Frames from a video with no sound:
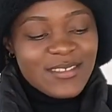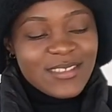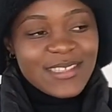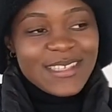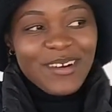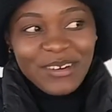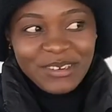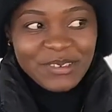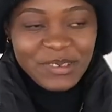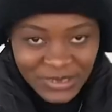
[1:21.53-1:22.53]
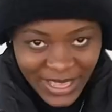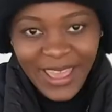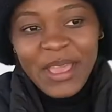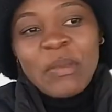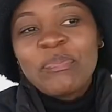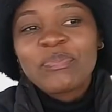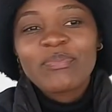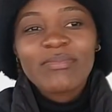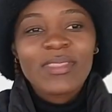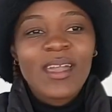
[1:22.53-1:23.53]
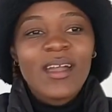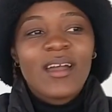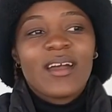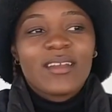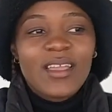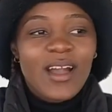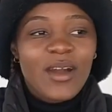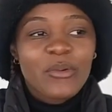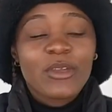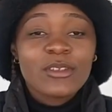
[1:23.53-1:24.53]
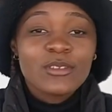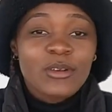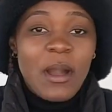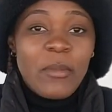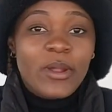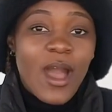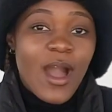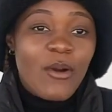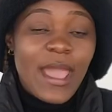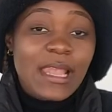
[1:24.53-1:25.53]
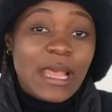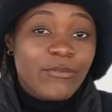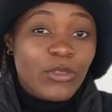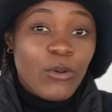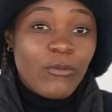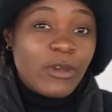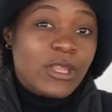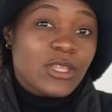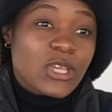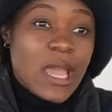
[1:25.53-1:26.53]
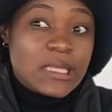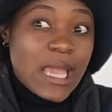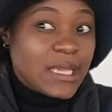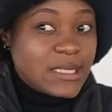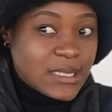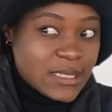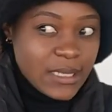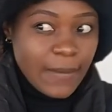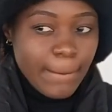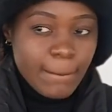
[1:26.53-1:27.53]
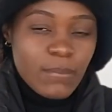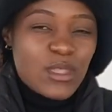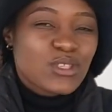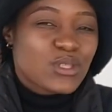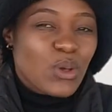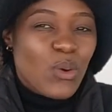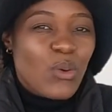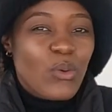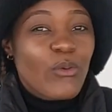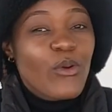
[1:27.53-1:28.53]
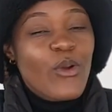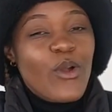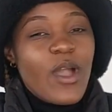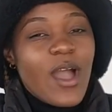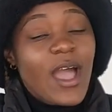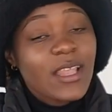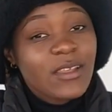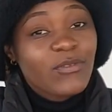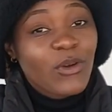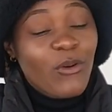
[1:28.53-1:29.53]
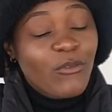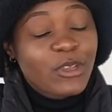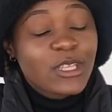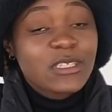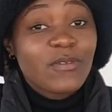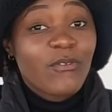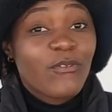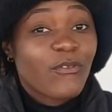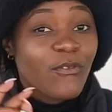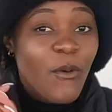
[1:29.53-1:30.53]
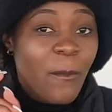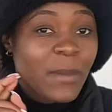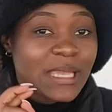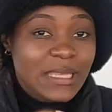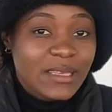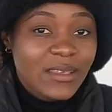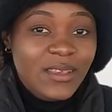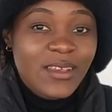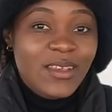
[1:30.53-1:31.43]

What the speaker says: So, okay. Yeah, we're going to talk about how I left the orphanage at 18. So I left the orphanage formally